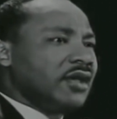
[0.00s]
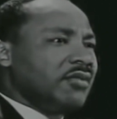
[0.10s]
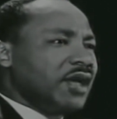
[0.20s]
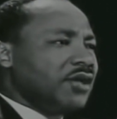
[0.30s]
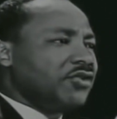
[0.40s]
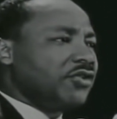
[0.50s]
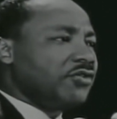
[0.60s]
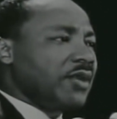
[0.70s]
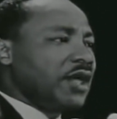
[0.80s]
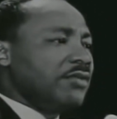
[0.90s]

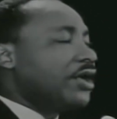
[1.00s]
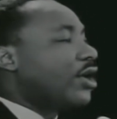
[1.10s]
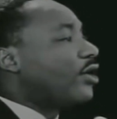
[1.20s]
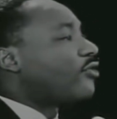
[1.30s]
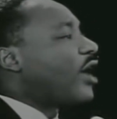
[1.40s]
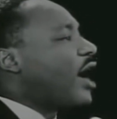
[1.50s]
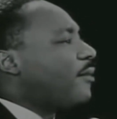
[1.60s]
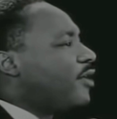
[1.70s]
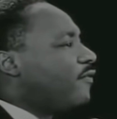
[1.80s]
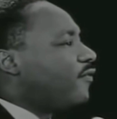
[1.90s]
diminishes me because
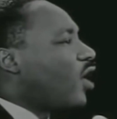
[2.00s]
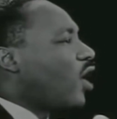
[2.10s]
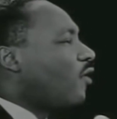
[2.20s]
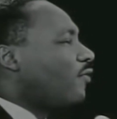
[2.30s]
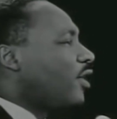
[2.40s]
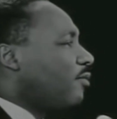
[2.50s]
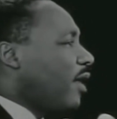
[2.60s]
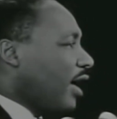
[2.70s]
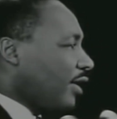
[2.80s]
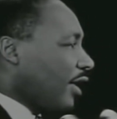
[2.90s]
I'm involved in
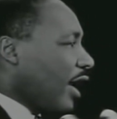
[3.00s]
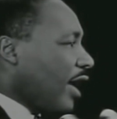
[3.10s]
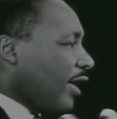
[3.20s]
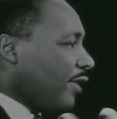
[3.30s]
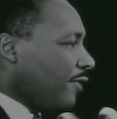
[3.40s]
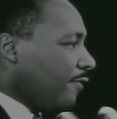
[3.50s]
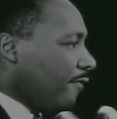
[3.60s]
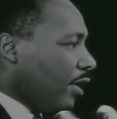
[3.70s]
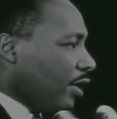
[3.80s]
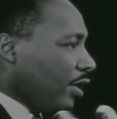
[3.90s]
mankind.
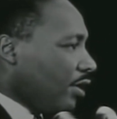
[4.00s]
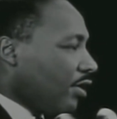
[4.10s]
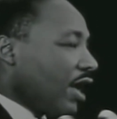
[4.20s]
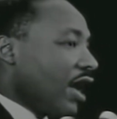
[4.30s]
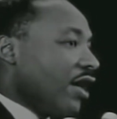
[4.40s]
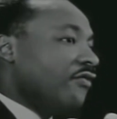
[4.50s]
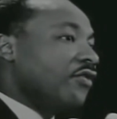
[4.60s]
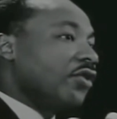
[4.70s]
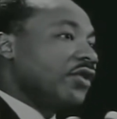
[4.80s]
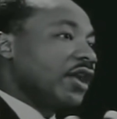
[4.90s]

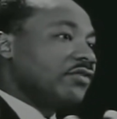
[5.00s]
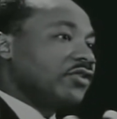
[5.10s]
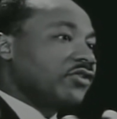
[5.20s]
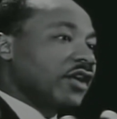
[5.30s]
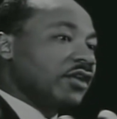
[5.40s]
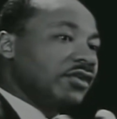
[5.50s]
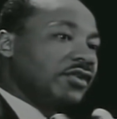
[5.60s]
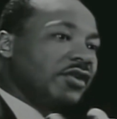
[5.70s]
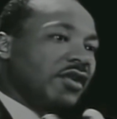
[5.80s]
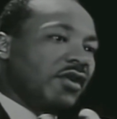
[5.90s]
Therefore never sin
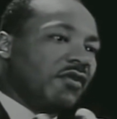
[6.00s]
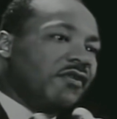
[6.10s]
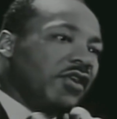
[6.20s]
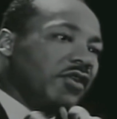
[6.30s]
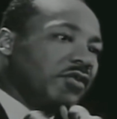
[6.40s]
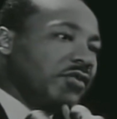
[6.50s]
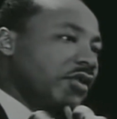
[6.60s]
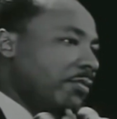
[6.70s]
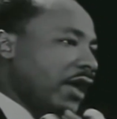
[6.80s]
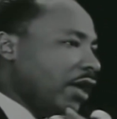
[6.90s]
to know for
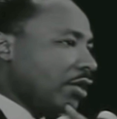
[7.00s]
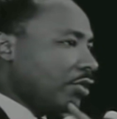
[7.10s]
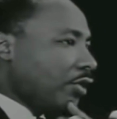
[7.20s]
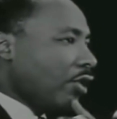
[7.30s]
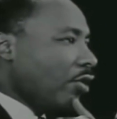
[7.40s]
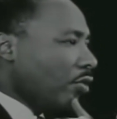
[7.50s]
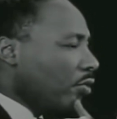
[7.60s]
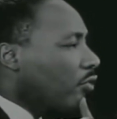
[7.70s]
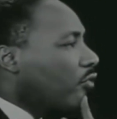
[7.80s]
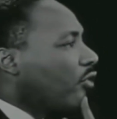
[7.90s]
whom the bell
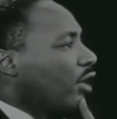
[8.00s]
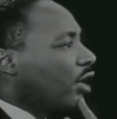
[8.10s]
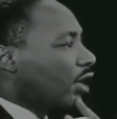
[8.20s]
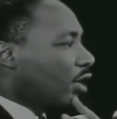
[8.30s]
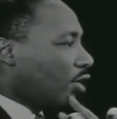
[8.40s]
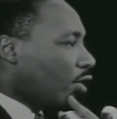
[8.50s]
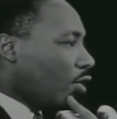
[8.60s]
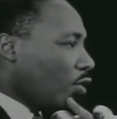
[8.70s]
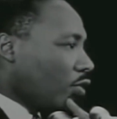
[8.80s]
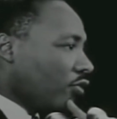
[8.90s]
tolls. It
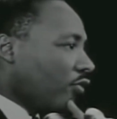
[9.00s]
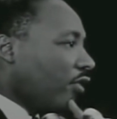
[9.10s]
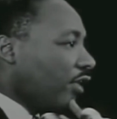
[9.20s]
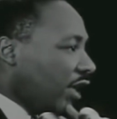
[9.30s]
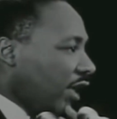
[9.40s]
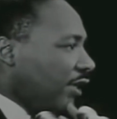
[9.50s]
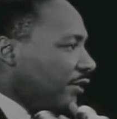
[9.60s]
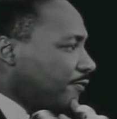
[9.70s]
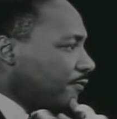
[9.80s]
tolls for thee.